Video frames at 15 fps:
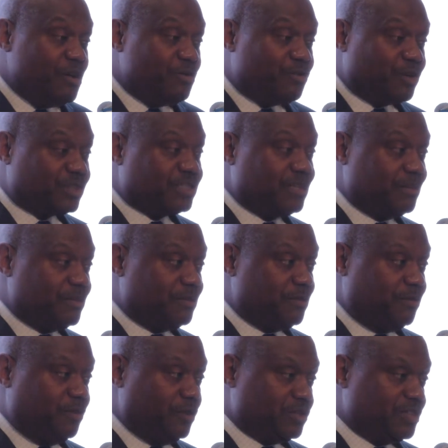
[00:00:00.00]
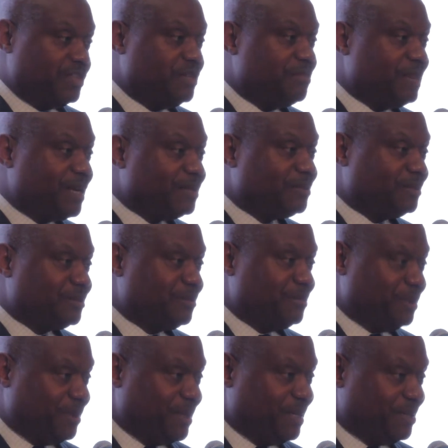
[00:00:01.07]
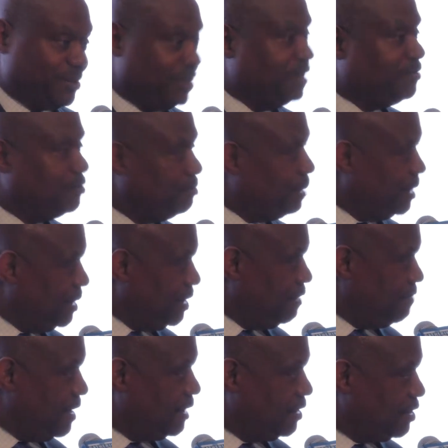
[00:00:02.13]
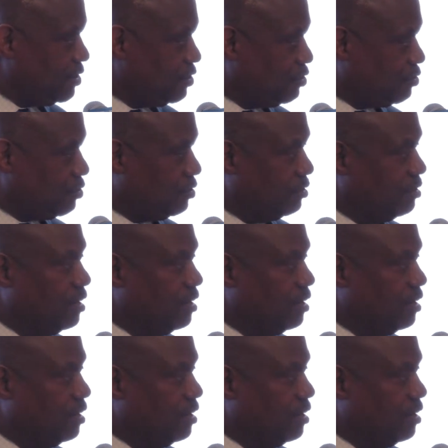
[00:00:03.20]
for some of the folks in the medical community to even believe that this is true.